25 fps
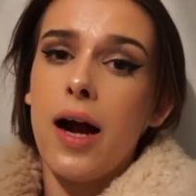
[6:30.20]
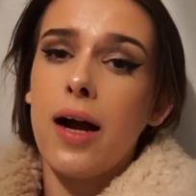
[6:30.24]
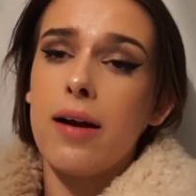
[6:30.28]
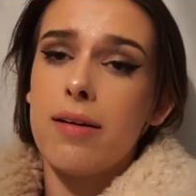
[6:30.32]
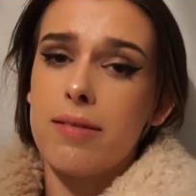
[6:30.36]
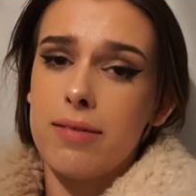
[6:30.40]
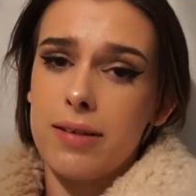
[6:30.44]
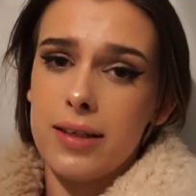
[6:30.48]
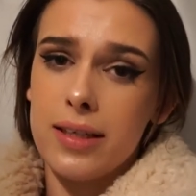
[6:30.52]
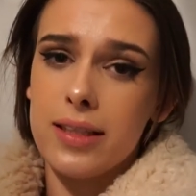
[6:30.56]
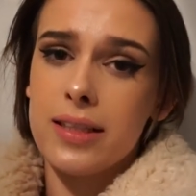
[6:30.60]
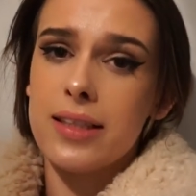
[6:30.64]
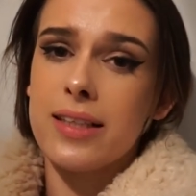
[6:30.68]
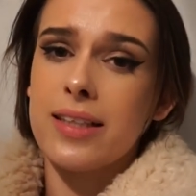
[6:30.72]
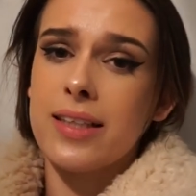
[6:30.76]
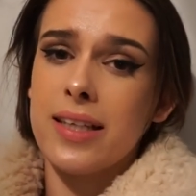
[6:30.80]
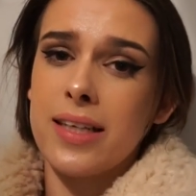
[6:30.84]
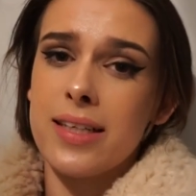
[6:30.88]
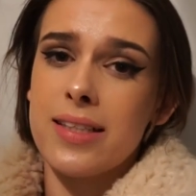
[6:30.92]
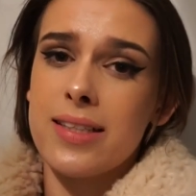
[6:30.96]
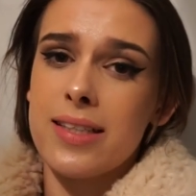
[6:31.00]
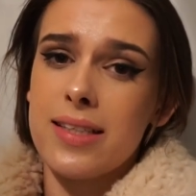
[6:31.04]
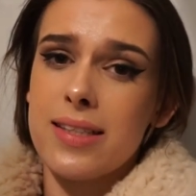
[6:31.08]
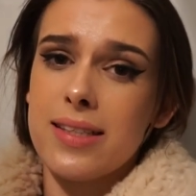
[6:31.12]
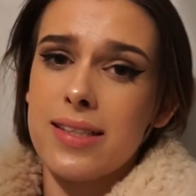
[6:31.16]
I really
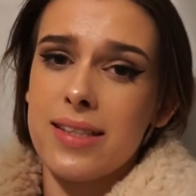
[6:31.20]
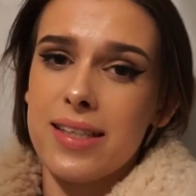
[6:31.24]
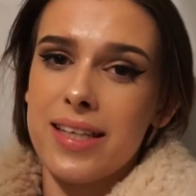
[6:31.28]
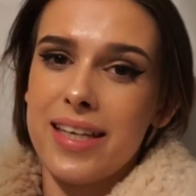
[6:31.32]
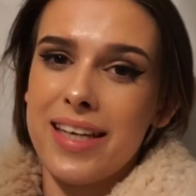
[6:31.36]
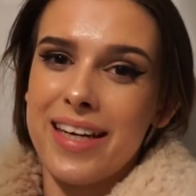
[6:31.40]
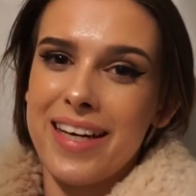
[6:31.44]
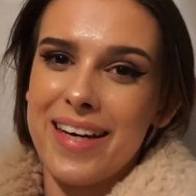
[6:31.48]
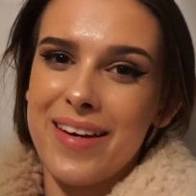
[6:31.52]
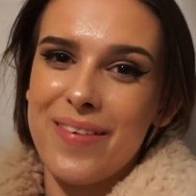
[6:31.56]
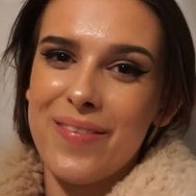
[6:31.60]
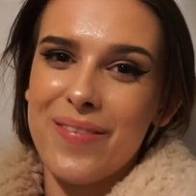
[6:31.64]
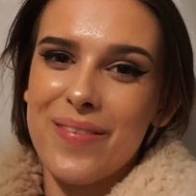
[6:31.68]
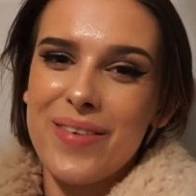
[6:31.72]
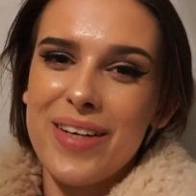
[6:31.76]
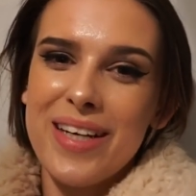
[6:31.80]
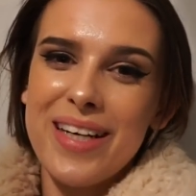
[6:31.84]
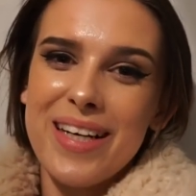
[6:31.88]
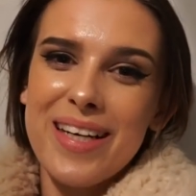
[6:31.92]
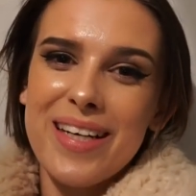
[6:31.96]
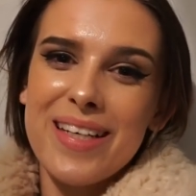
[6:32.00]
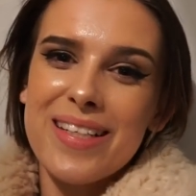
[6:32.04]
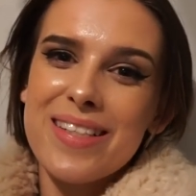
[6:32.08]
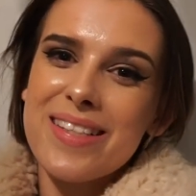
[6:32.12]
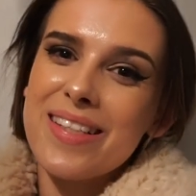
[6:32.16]
need to sleep.
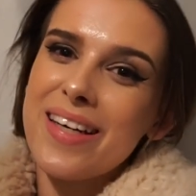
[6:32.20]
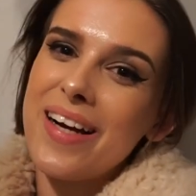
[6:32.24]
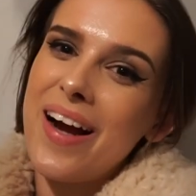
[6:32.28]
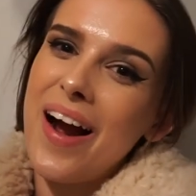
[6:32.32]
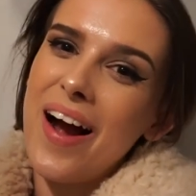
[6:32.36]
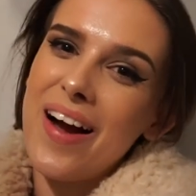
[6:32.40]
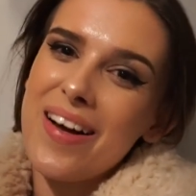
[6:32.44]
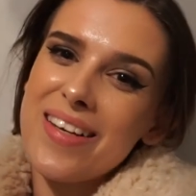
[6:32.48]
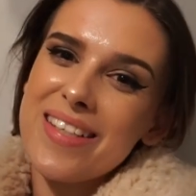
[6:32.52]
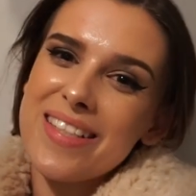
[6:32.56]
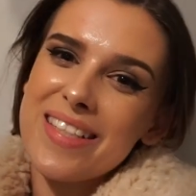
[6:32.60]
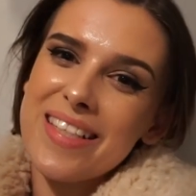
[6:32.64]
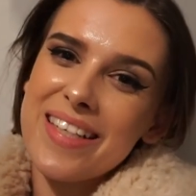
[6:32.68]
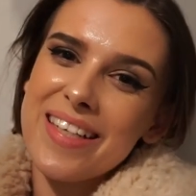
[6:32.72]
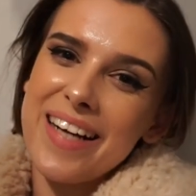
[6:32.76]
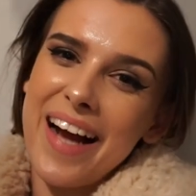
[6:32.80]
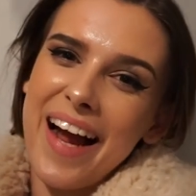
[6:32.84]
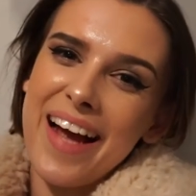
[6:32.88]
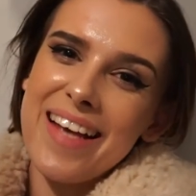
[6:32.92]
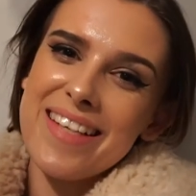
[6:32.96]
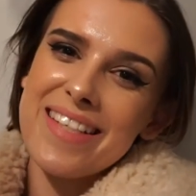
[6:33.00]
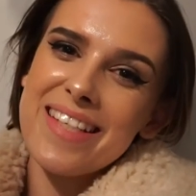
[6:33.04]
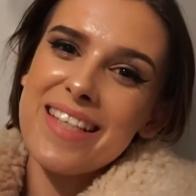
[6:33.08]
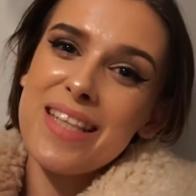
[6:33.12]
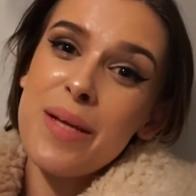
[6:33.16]
So I'll see you
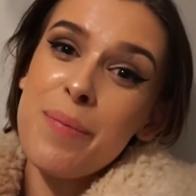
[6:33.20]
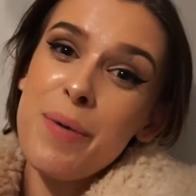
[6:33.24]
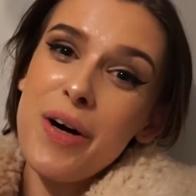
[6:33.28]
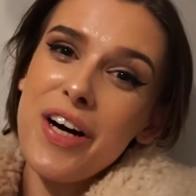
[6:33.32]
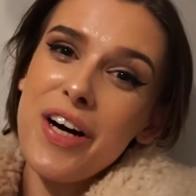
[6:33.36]
guys in the